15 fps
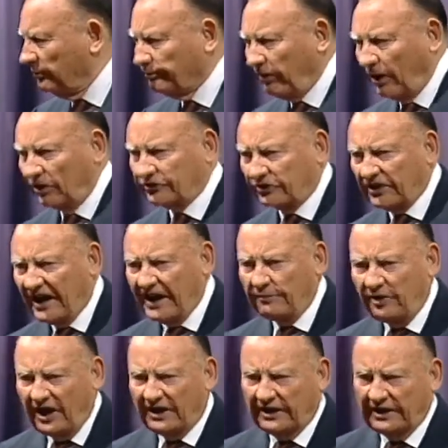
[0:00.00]
Paul says, I am
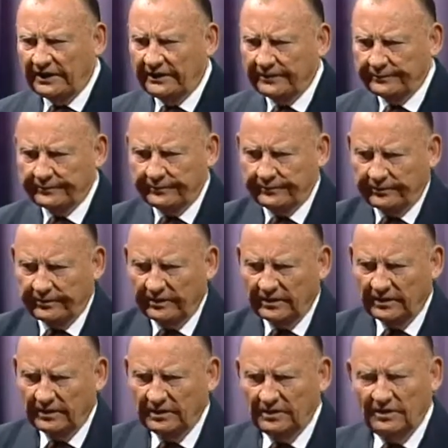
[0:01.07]
ready.
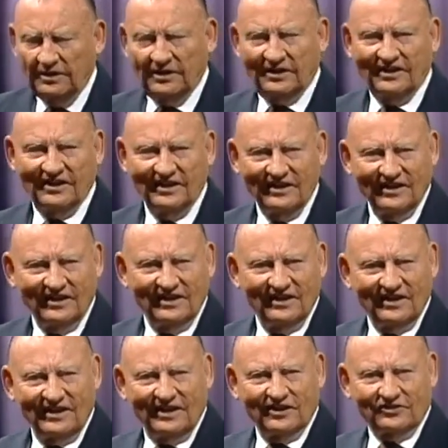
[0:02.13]

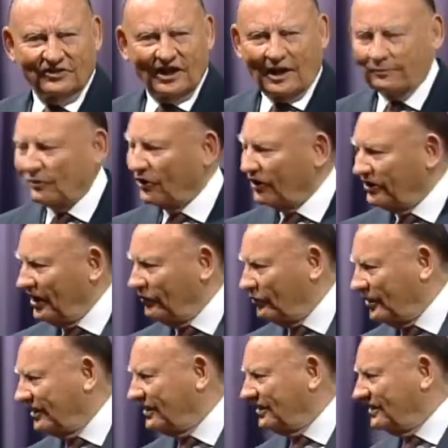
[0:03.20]
He didn't say, I'm going to get
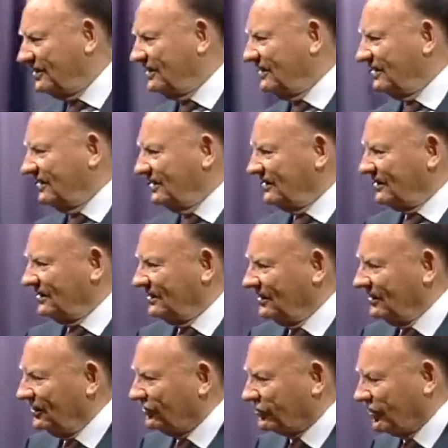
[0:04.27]
ready.
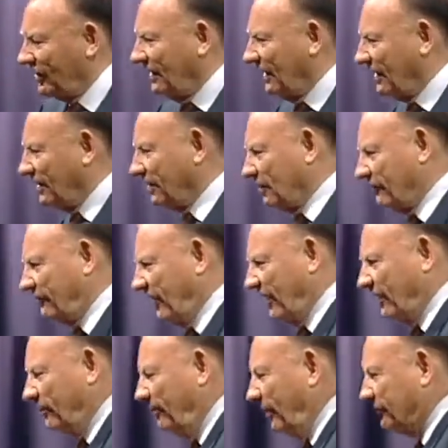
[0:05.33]
He didn't say, I had a little
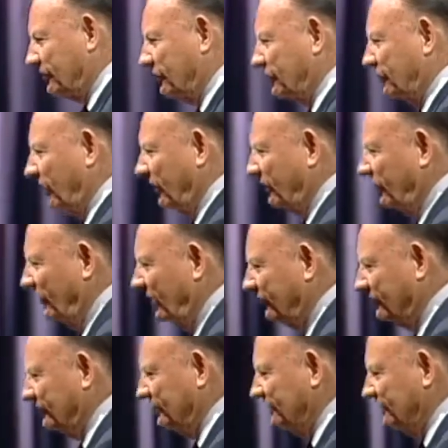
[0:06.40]
final business to take care of.